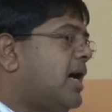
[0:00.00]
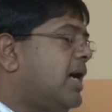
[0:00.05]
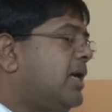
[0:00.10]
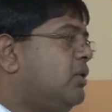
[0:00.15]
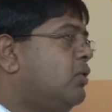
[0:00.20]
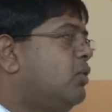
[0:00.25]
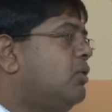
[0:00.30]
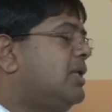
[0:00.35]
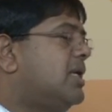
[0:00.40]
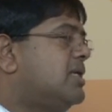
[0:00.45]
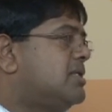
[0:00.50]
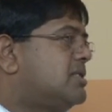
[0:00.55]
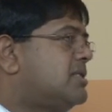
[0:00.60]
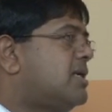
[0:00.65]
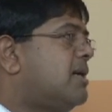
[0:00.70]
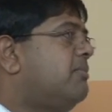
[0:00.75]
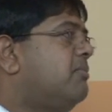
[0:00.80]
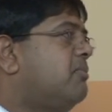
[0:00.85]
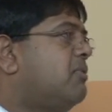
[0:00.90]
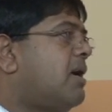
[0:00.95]
I know there's
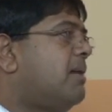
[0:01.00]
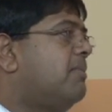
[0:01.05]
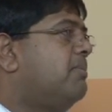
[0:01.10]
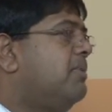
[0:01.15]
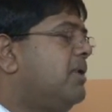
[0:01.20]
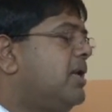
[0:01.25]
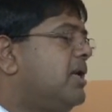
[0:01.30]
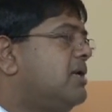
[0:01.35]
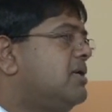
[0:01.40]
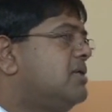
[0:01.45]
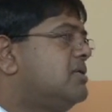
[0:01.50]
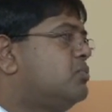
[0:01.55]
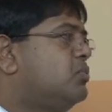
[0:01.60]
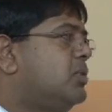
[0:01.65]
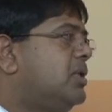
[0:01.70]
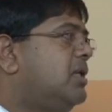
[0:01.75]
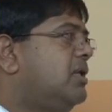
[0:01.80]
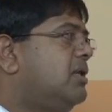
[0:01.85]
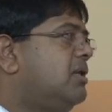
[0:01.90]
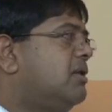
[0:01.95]
some rumblings
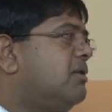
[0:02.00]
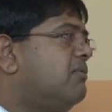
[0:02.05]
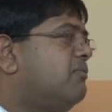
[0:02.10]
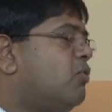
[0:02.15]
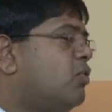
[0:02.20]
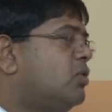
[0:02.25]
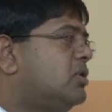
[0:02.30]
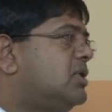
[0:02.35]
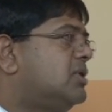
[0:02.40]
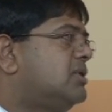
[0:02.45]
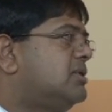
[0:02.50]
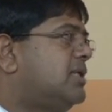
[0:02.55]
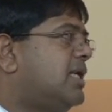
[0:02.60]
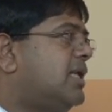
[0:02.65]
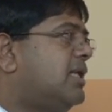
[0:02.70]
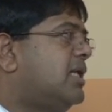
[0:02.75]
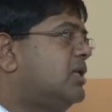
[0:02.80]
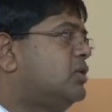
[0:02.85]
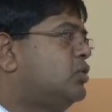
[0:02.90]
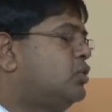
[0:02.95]
within the voters
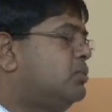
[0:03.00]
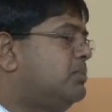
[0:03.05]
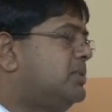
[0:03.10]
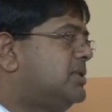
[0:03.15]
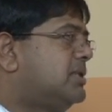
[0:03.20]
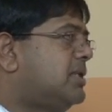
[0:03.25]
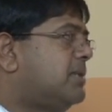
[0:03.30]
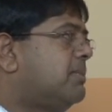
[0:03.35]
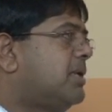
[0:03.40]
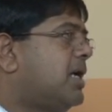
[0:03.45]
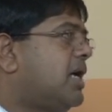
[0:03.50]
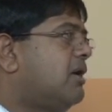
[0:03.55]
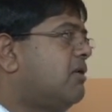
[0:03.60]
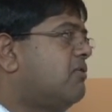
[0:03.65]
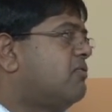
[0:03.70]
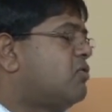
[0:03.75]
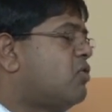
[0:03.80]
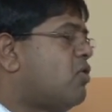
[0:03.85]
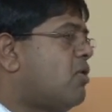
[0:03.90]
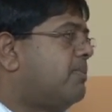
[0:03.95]
that there should be some kind
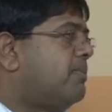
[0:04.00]
of